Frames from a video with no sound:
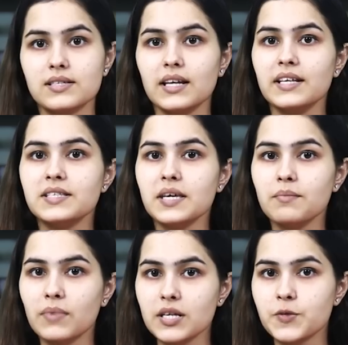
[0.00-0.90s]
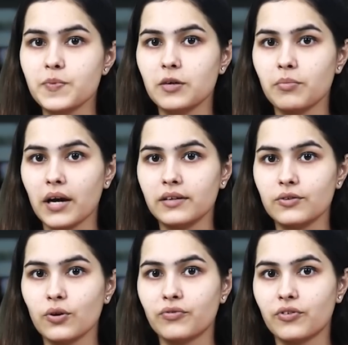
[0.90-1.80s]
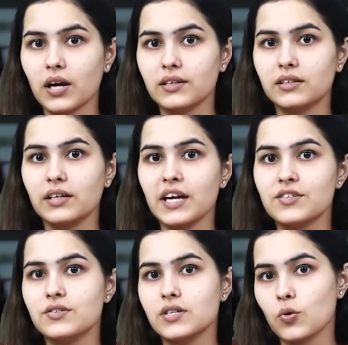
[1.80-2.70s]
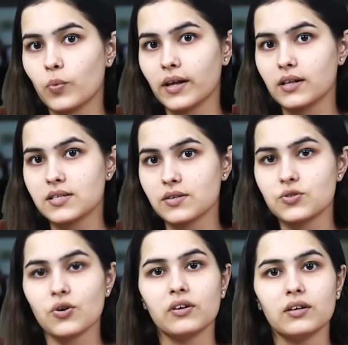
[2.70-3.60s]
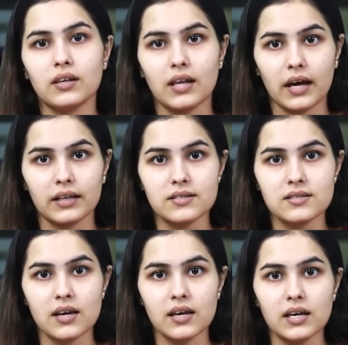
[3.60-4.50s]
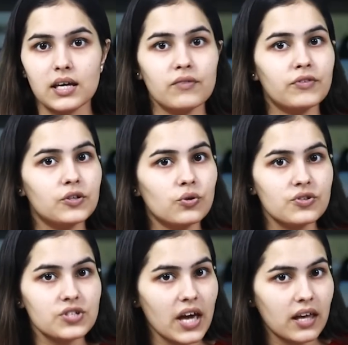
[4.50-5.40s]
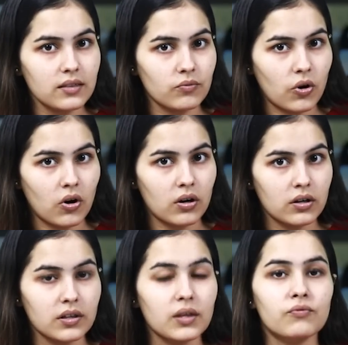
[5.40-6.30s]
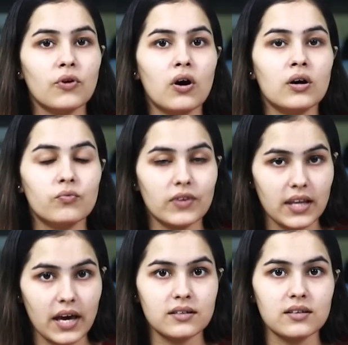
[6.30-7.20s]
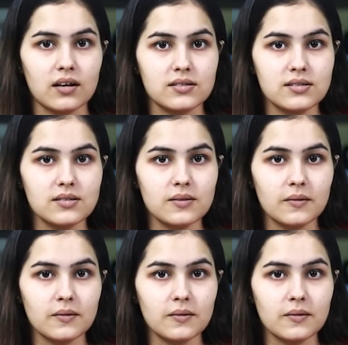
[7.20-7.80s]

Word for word: Zelensky must be reminded of writer H.G. Wells' historical lines If we don't end the war, the war will end us.